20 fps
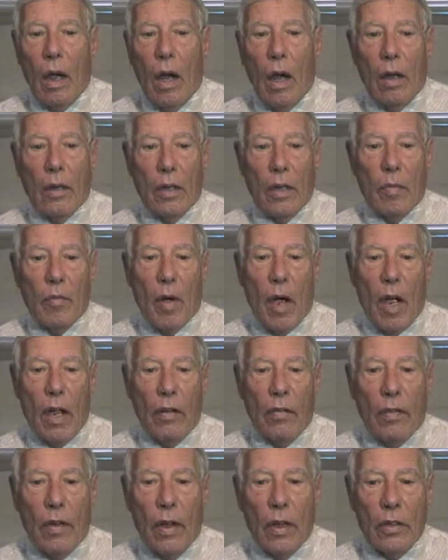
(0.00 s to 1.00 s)

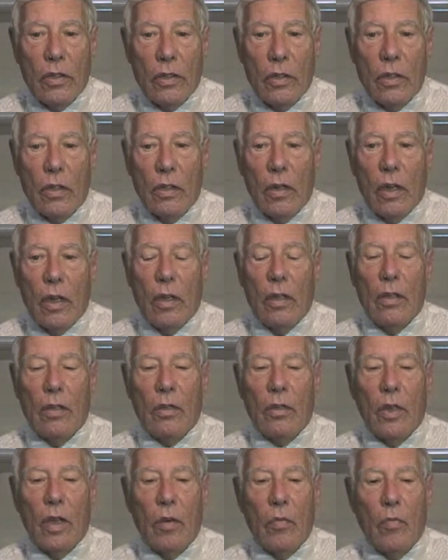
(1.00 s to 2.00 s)
Nehemiah fasted in the
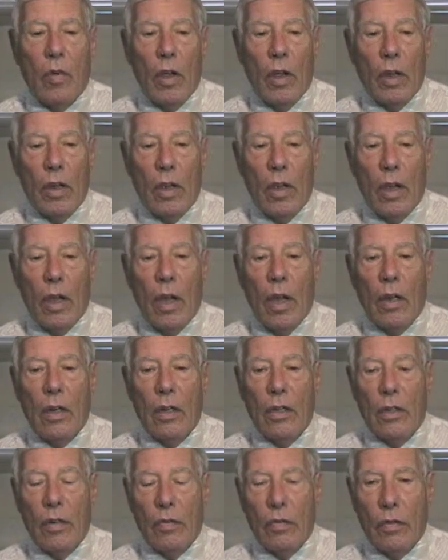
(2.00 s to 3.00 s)
same way in
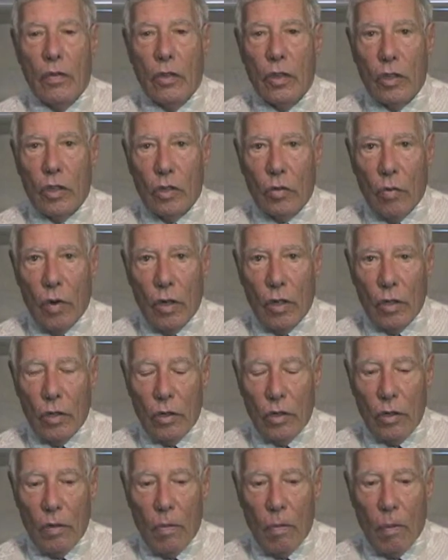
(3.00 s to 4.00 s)
a different
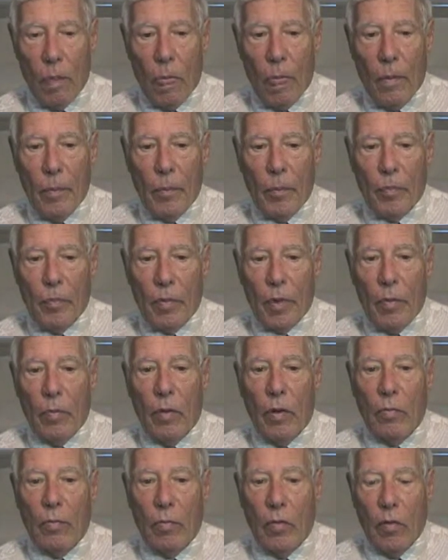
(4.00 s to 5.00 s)
situation,
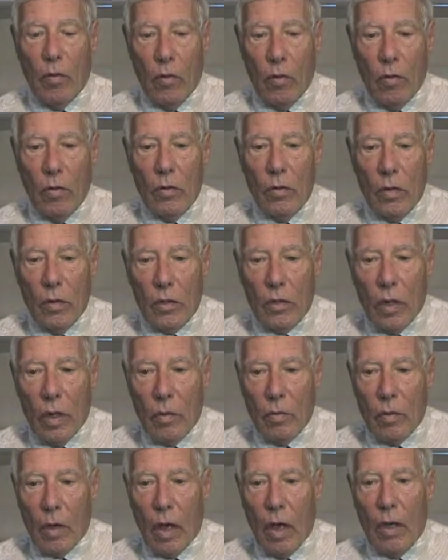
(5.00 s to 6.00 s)
but for the
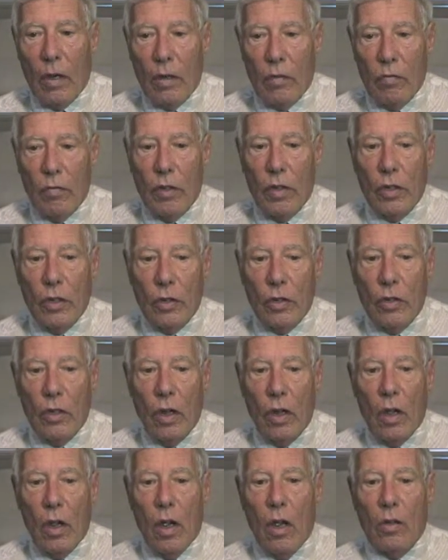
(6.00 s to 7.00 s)
same kind of reason,
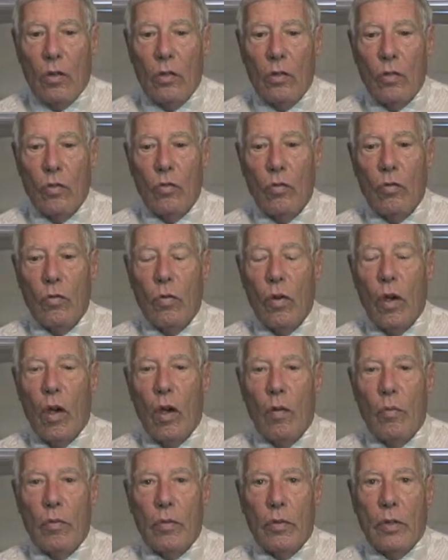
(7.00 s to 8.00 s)

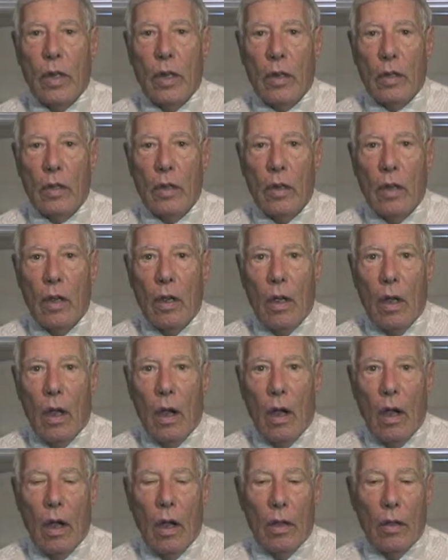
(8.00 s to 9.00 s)
to protect
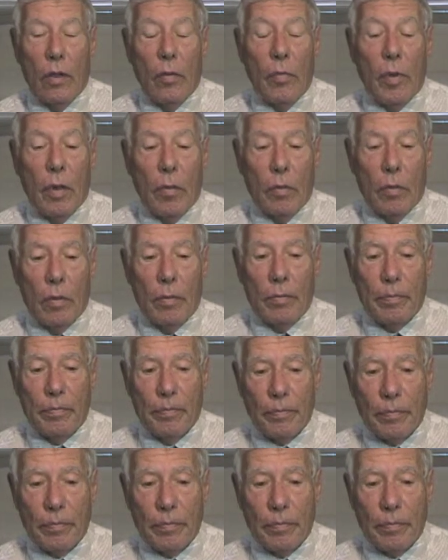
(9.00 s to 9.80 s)
the people.